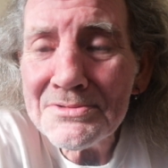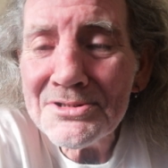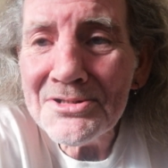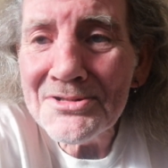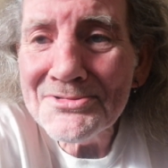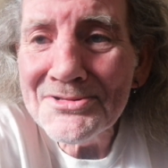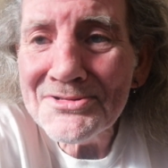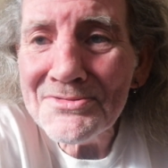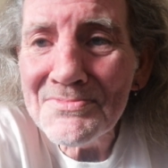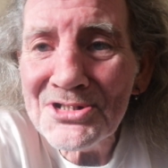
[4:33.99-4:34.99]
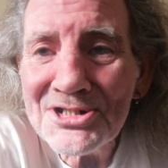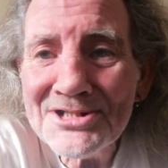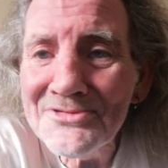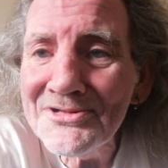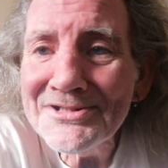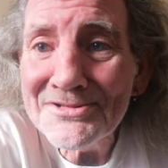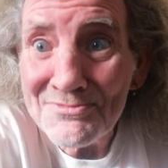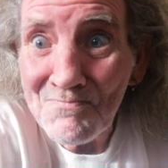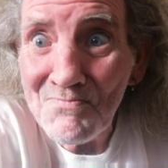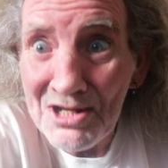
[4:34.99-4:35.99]
you know, like the machinery is
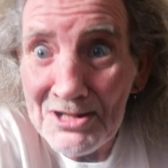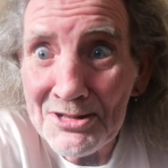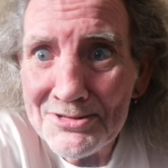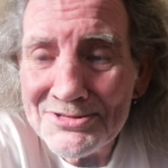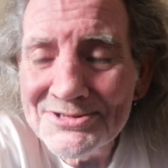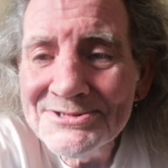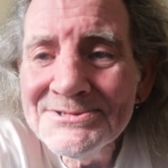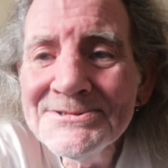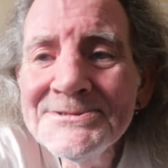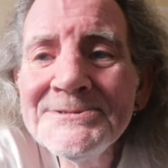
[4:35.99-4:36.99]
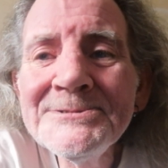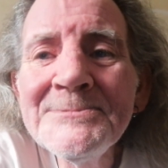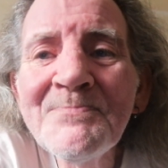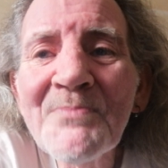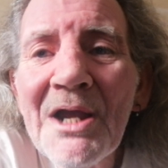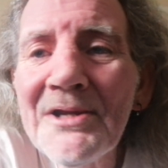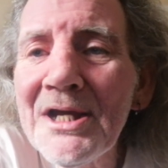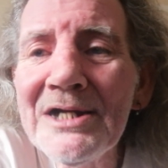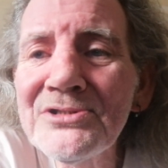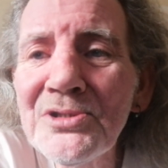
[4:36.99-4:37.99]
big. And
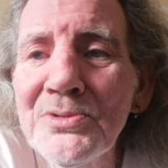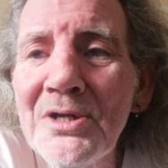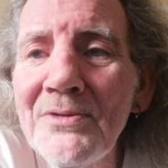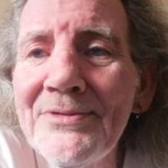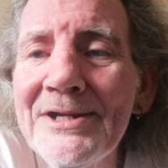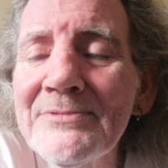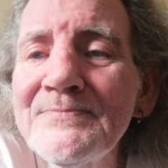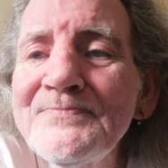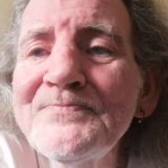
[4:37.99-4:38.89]
uh, it's all gone now.